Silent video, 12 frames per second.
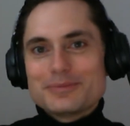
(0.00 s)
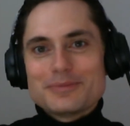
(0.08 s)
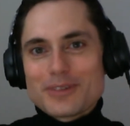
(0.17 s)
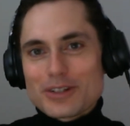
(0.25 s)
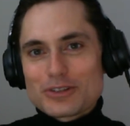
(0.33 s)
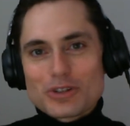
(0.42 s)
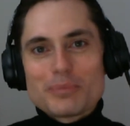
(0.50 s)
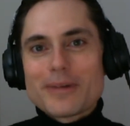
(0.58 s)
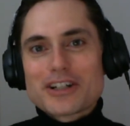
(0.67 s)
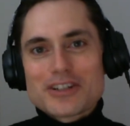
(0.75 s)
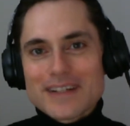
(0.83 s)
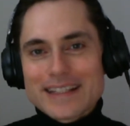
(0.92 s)
there's so
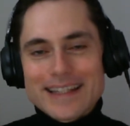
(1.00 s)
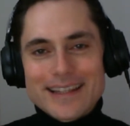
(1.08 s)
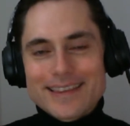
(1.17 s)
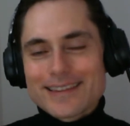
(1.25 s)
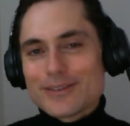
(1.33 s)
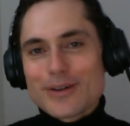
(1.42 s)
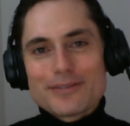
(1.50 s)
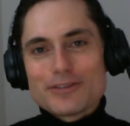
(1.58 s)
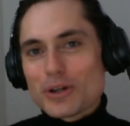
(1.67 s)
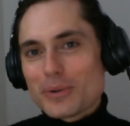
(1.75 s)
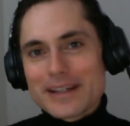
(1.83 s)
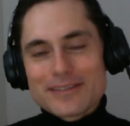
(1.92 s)
much of it that you have no
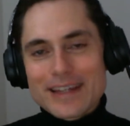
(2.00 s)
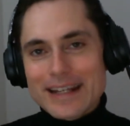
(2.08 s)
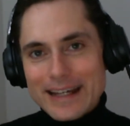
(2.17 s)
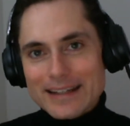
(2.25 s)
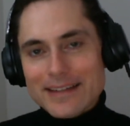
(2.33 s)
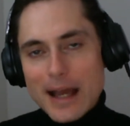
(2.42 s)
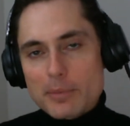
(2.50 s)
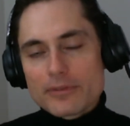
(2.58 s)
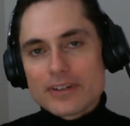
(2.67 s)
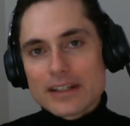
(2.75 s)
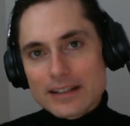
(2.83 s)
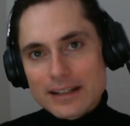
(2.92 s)
way of getting on top of
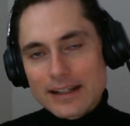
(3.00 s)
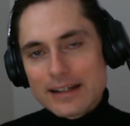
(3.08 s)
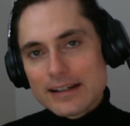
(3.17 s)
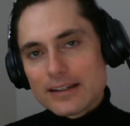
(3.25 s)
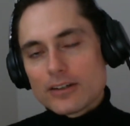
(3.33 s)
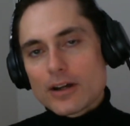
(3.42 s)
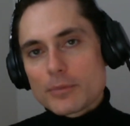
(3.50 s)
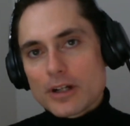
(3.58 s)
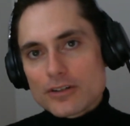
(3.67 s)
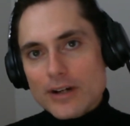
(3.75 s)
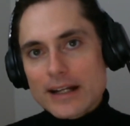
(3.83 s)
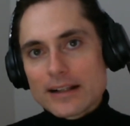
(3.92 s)
it. I'm going to
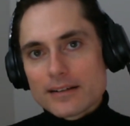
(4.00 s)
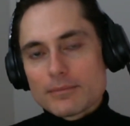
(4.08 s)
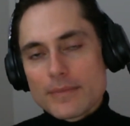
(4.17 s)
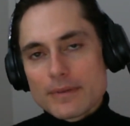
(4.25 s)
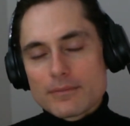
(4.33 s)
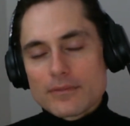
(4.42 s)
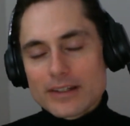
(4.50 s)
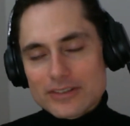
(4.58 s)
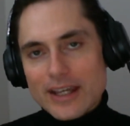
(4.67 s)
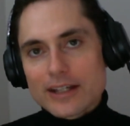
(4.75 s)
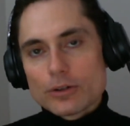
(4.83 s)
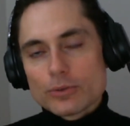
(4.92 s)
try to
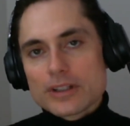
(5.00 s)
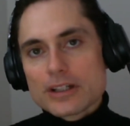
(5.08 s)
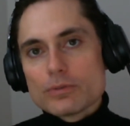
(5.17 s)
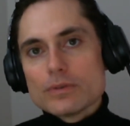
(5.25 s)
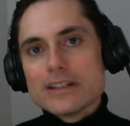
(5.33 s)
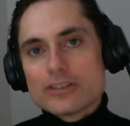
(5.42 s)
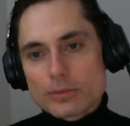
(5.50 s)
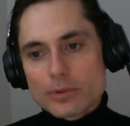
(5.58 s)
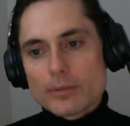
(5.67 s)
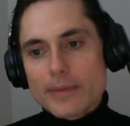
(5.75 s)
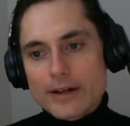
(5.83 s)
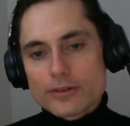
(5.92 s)
assign only a reasonable
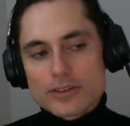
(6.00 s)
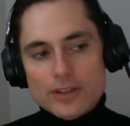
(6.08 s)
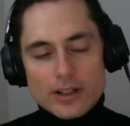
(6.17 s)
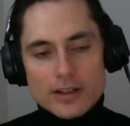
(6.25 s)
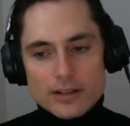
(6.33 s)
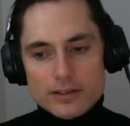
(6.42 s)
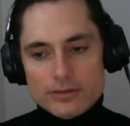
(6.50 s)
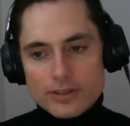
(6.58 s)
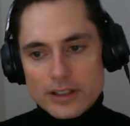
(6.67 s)
amount of